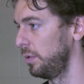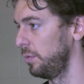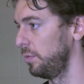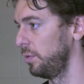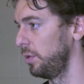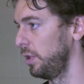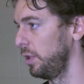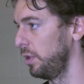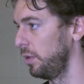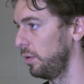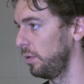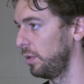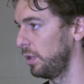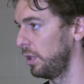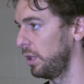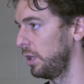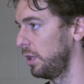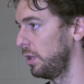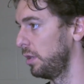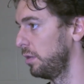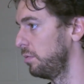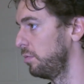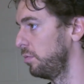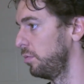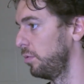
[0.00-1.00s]

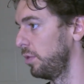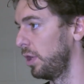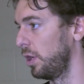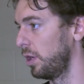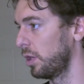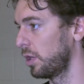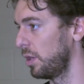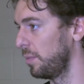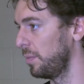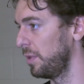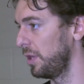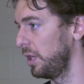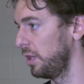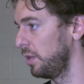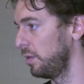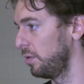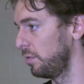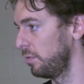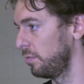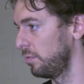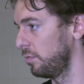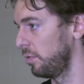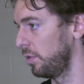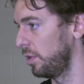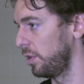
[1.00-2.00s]
We're all coming
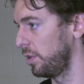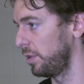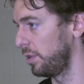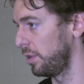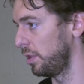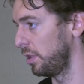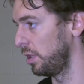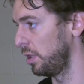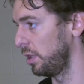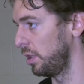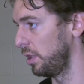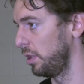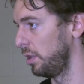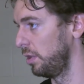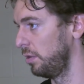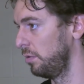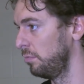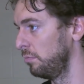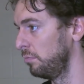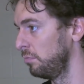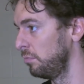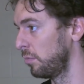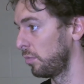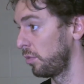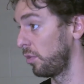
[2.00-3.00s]
in with a
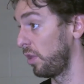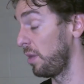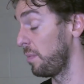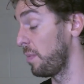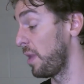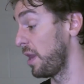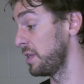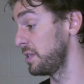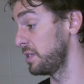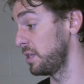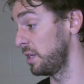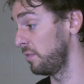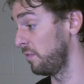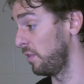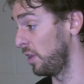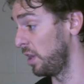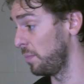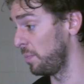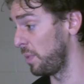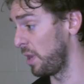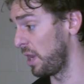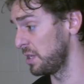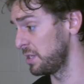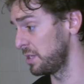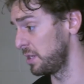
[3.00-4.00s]
great mindset, very
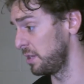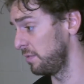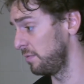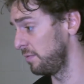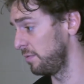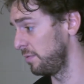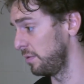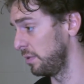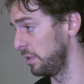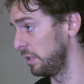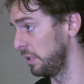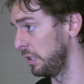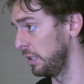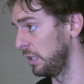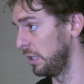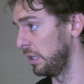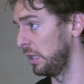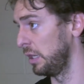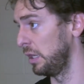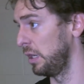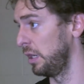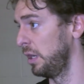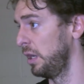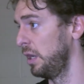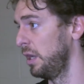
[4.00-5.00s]
positive,
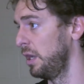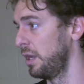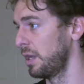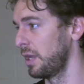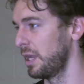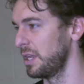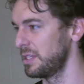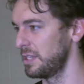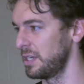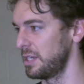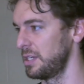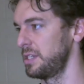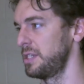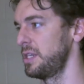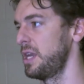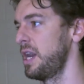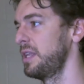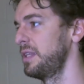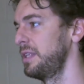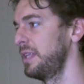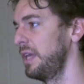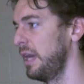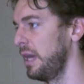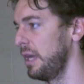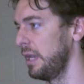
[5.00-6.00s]
because there's
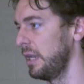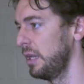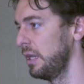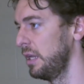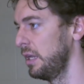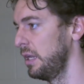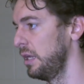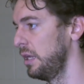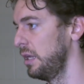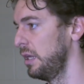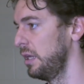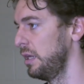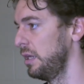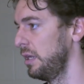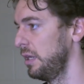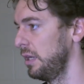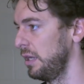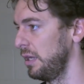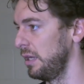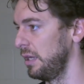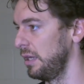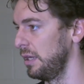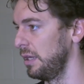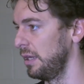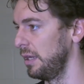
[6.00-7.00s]
not that
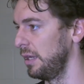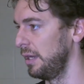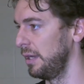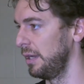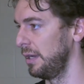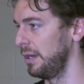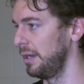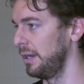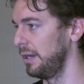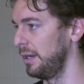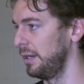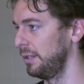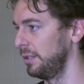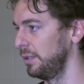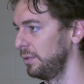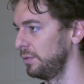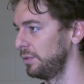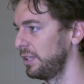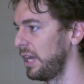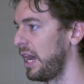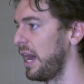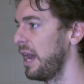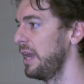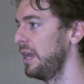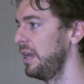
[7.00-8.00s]
those
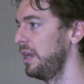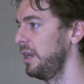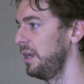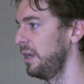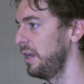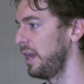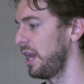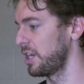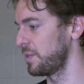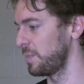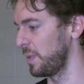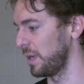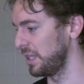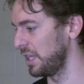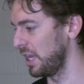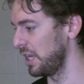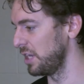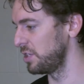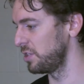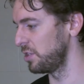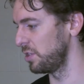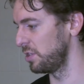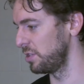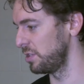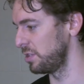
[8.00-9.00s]
high
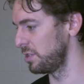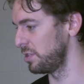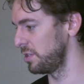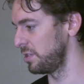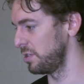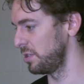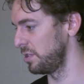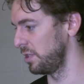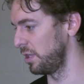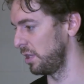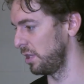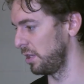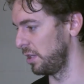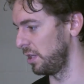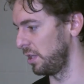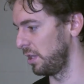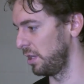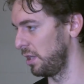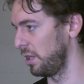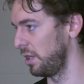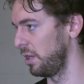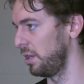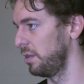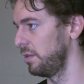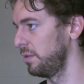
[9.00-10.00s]
expectations
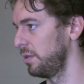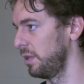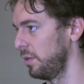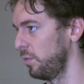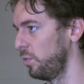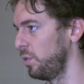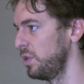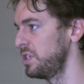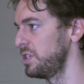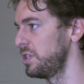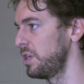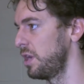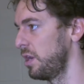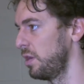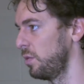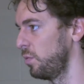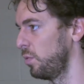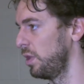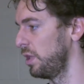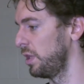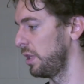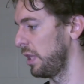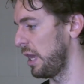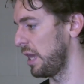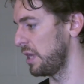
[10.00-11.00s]
that we started
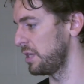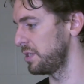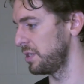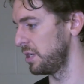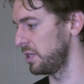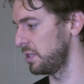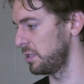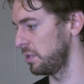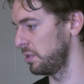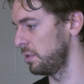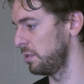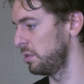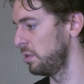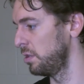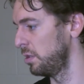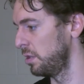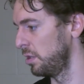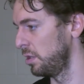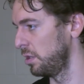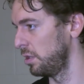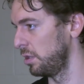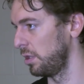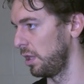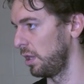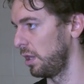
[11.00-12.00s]
with last season,
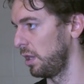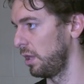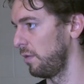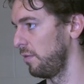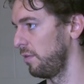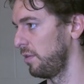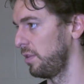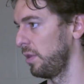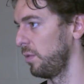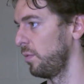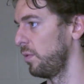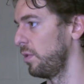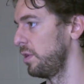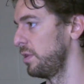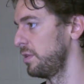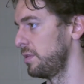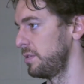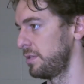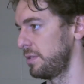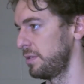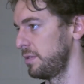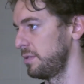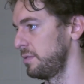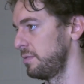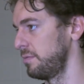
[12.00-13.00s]
that everything
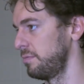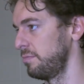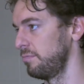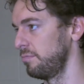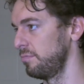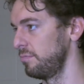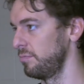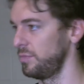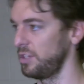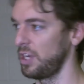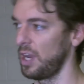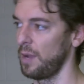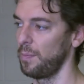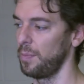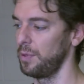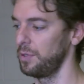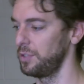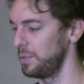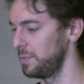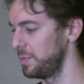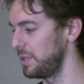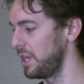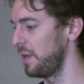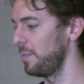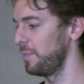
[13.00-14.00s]
was
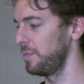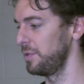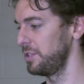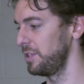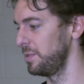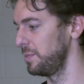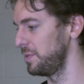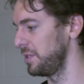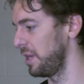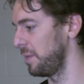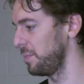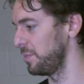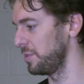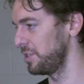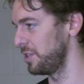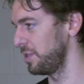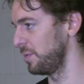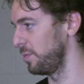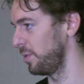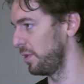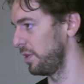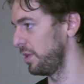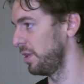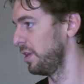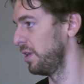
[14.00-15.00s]
championship,
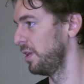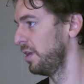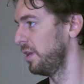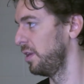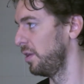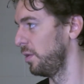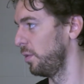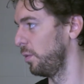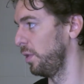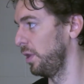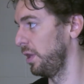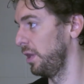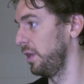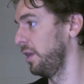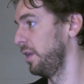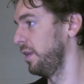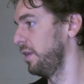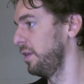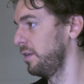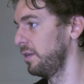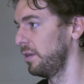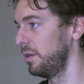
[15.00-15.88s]
but we're